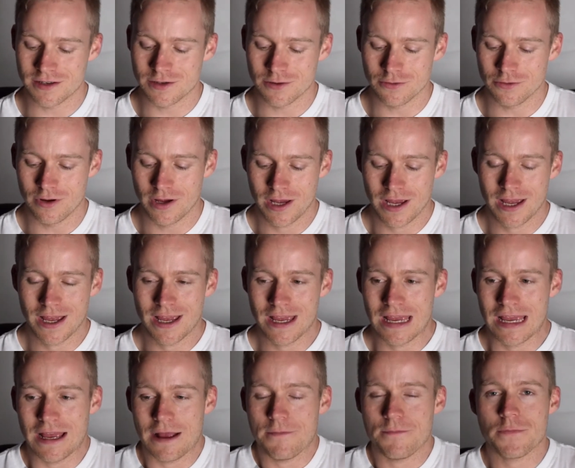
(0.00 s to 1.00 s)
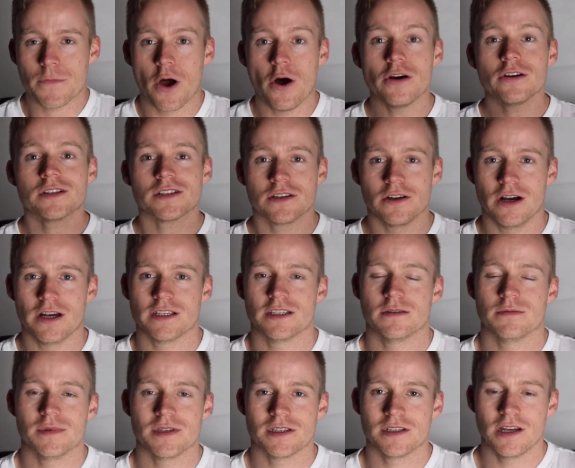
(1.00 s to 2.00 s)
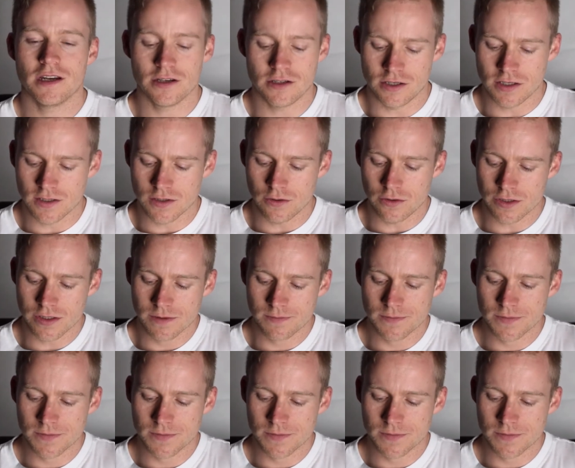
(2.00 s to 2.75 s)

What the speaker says: to oxidize them as an energy source.